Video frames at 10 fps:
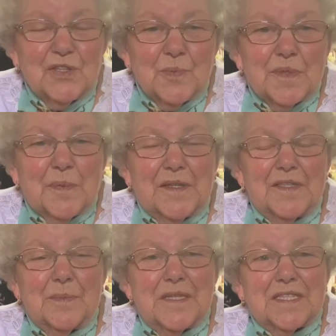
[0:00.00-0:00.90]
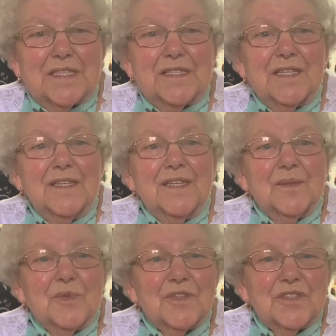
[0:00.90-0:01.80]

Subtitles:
up speaking to myself because